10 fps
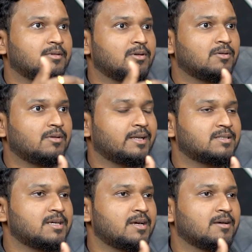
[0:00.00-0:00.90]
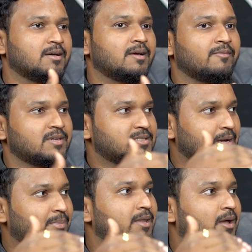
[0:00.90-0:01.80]
let's say we're
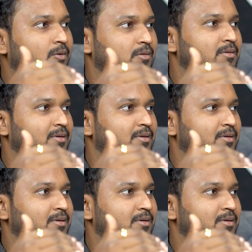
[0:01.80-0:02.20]
stable now.